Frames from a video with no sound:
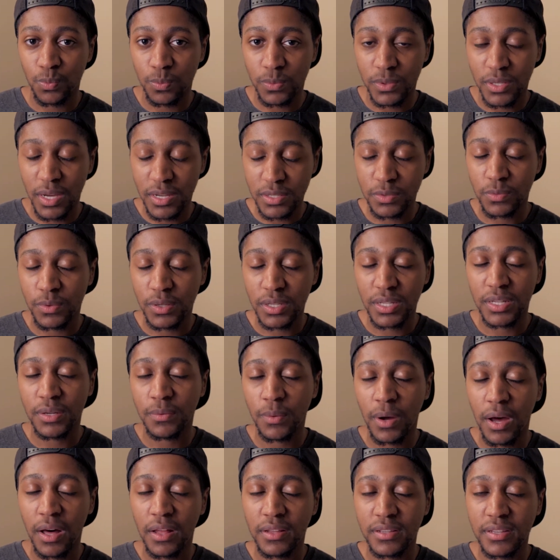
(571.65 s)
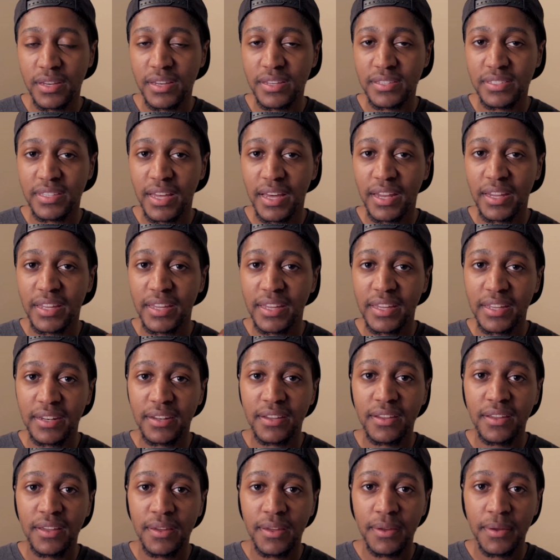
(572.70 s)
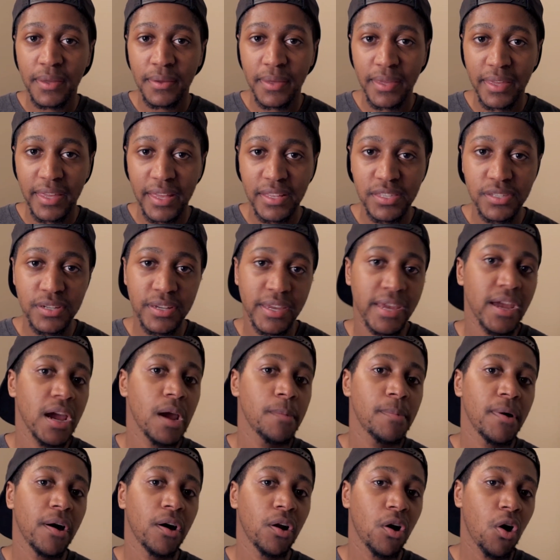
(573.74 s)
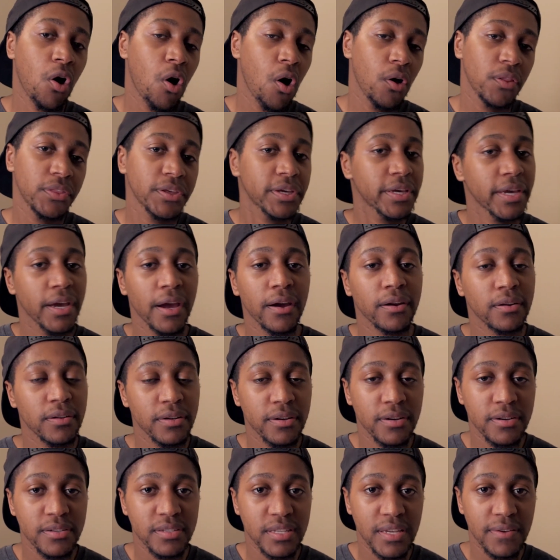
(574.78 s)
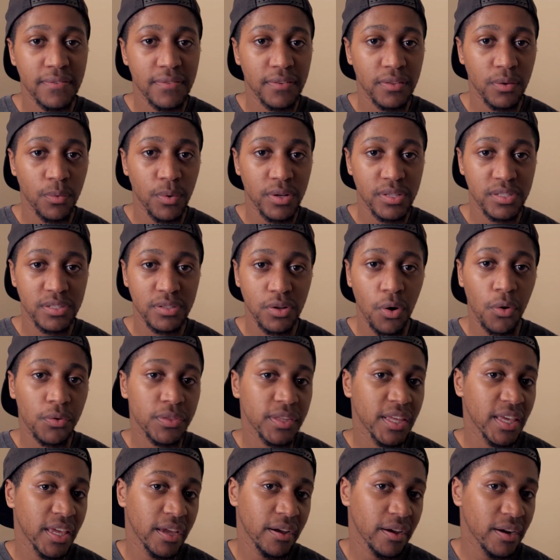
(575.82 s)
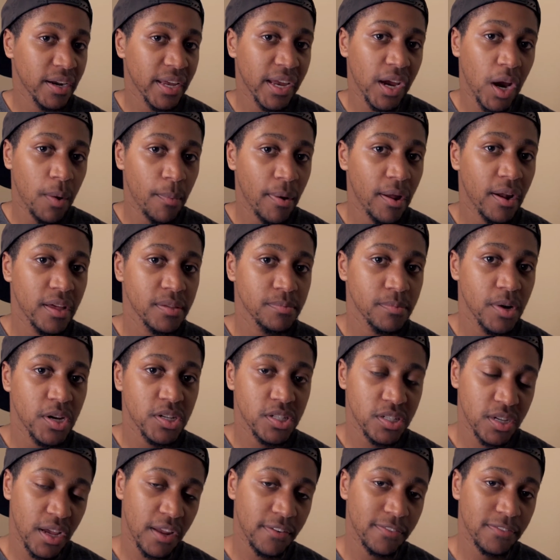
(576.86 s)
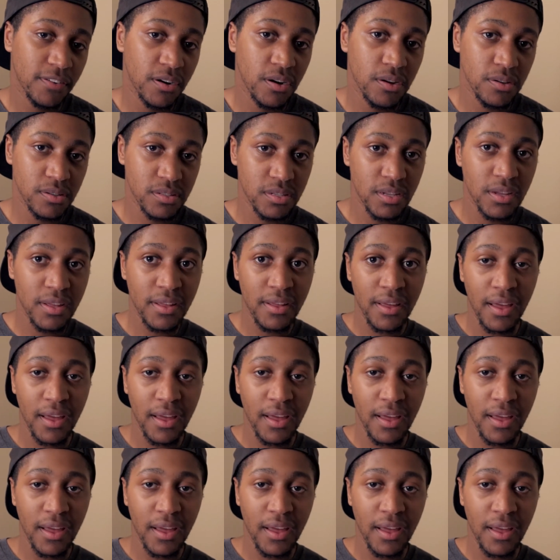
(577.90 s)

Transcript: does really well is that it gets you to care about all the characters, even the ones you don't think you're going to care about as much at first.